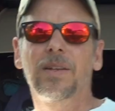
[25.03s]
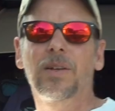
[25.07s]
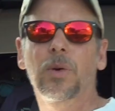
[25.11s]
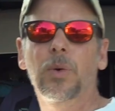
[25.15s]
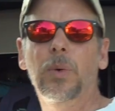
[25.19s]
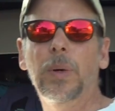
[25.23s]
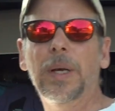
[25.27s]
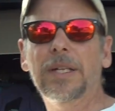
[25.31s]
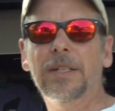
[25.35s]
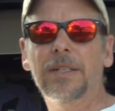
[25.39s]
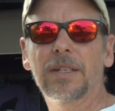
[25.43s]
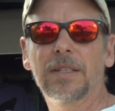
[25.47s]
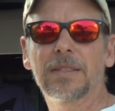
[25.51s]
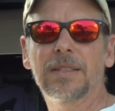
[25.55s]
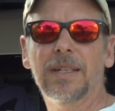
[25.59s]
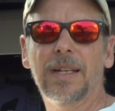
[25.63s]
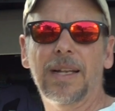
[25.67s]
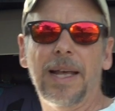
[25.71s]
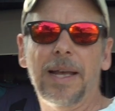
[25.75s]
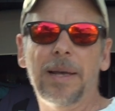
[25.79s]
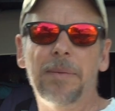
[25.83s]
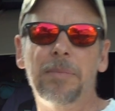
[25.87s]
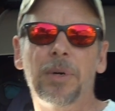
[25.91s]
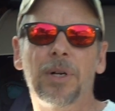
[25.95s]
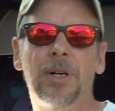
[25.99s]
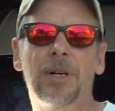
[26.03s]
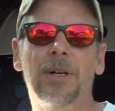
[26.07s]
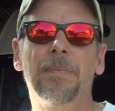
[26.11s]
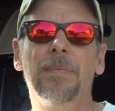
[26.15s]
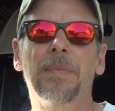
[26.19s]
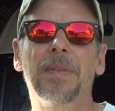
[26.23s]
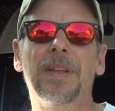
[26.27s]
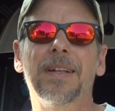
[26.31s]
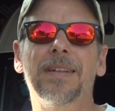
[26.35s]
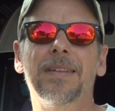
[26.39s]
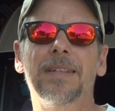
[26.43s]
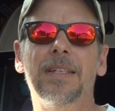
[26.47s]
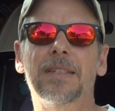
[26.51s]
Quick disclaimer,
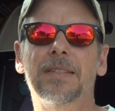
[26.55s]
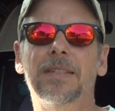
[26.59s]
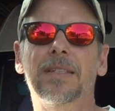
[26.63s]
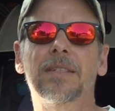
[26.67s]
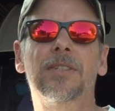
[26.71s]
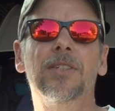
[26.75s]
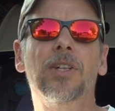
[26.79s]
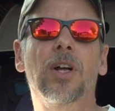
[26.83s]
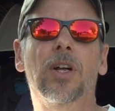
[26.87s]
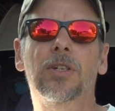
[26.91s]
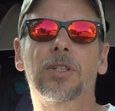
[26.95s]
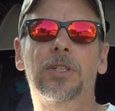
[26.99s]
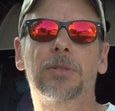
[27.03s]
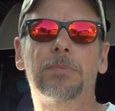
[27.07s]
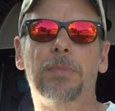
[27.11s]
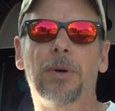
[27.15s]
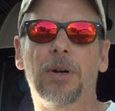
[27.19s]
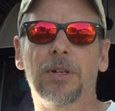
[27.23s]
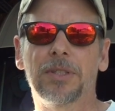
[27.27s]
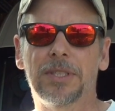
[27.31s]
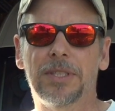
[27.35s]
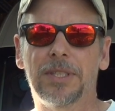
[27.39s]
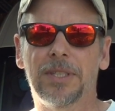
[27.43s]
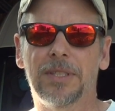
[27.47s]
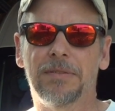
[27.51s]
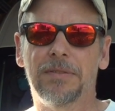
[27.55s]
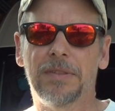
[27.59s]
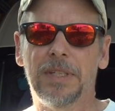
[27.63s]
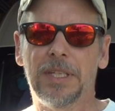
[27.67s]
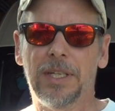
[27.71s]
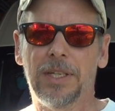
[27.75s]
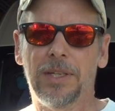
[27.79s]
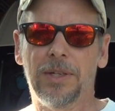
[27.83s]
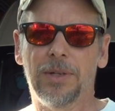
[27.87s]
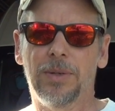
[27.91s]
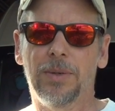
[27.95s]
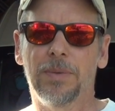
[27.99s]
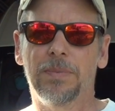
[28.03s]
this is not a sponsored
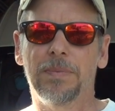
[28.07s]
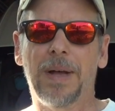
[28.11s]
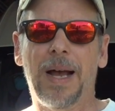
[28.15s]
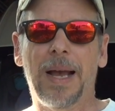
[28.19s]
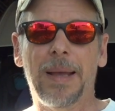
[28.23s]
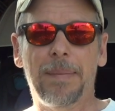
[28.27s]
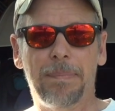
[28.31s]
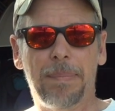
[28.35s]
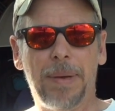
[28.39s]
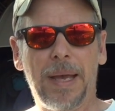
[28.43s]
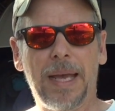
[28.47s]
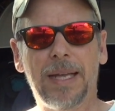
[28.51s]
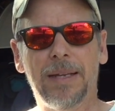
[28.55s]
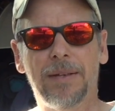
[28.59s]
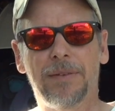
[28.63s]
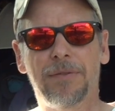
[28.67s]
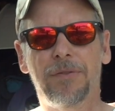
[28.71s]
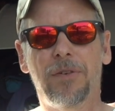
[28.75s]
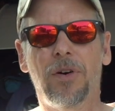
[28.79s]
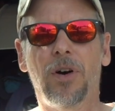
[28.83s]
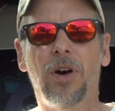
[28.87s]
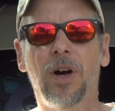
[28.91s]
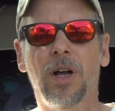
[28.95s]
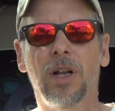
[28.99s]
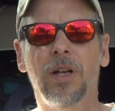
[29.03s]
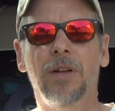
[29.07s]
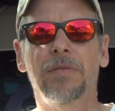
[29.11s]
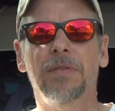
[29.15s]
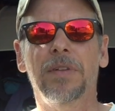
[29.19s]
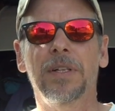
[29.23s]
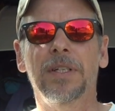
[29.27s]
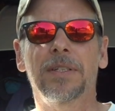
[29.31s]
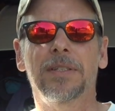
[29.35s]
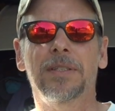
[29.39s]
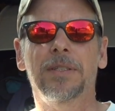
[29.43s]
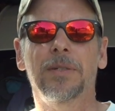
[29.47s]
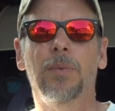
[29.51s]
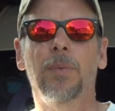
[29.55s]
video. I paid for all of
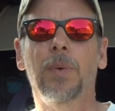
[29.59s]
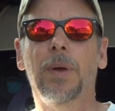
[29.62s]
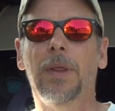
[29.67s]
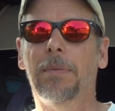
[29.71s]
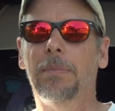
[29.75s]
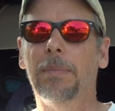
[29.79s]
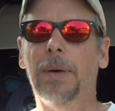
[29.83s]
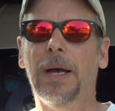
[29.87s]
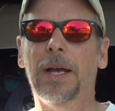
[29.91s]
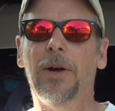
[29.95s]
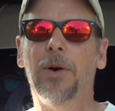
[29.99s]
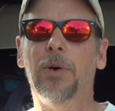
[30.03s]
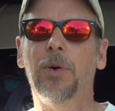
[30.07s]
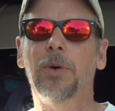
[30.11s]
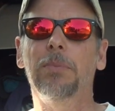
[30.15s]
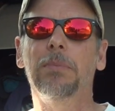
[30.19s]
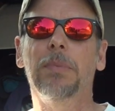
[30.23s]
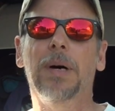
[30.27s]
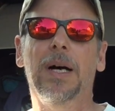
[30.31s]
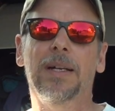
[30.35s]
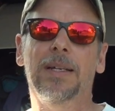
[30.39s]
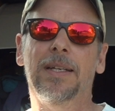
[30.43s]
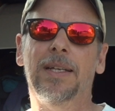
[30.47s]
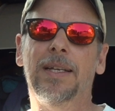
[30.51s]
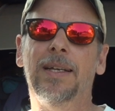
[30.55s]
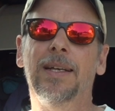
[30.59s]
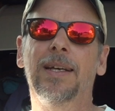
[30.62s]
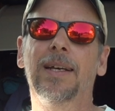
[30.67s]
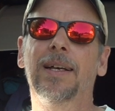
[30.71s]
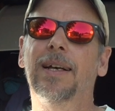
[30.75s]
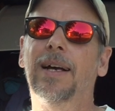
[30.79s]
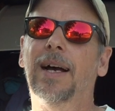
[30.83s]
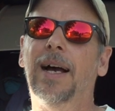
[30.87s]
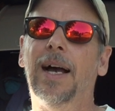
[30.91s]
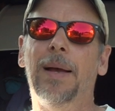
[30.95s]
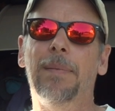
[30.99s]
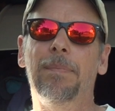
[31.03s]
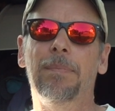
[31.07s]
this with my own money.
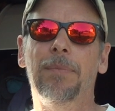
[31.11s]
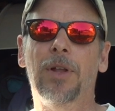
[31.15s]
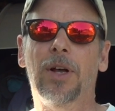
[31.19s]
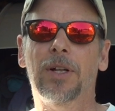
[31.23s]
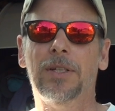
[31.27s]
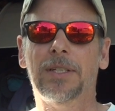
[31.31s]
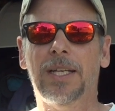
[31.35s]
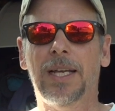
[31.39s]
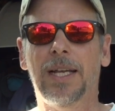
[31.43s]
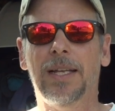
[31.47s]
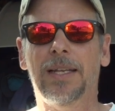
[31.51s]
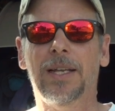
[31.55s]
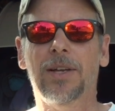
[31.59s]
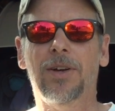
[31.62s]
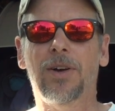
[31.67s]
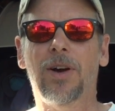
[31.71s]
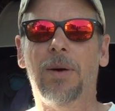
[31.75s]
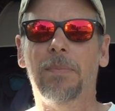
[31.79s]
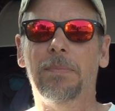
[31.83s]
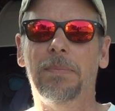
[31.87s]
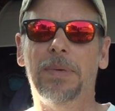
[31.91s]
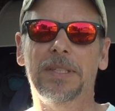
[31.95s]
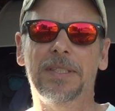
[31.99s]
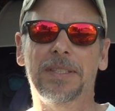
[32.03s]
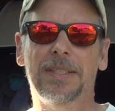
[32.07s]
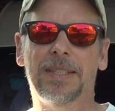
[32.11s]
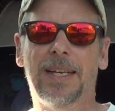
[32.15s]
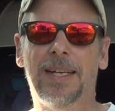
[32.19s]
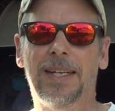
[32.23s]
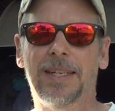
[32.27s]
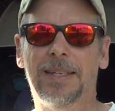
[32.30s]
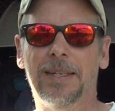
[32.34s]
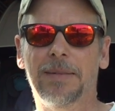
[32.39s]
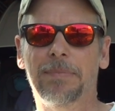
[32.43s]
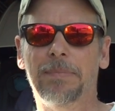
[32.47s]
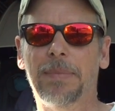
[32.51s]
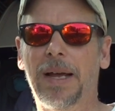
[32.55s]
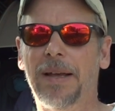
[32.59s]
I'm not getting
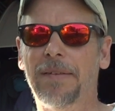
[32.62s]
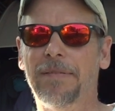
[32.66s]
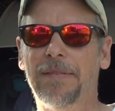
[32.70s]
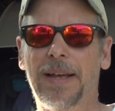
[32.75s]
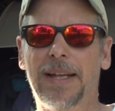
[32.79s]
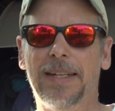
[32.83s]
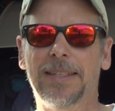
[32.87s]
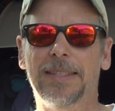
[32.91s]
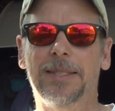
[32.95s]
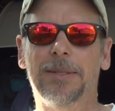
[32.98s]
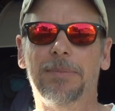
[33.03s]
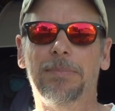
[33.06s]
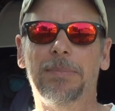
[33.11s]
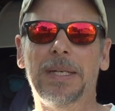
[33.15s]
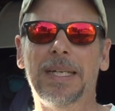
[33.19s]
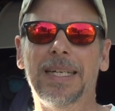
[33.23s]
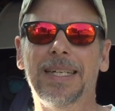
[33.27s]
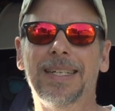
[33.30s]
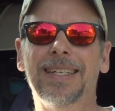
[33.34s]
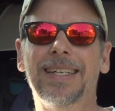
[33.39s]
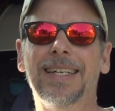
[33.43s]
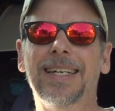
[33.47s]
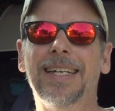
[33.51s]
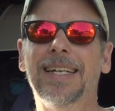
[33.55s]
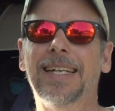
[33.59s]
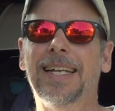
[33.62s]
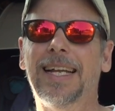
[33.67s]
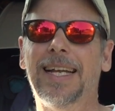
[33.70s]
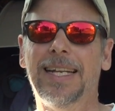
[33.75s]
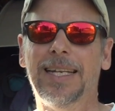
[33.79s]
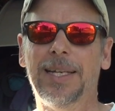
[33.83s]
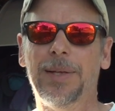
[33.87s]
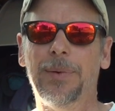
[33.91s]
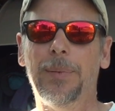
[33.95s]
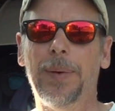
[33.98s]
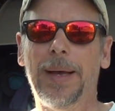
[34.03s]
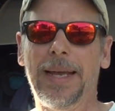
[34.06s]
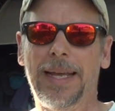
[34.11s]
compensated by Vanspeed in
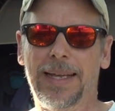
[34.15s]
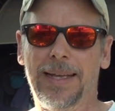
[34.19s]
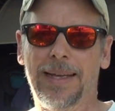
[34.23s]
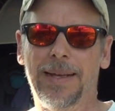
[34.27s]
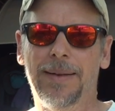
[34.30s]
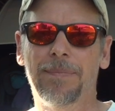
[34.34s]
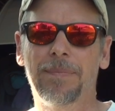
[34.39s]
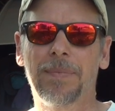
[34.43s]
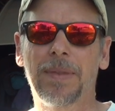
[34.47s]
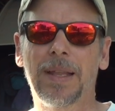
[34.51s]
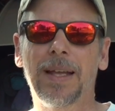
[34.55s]
any way.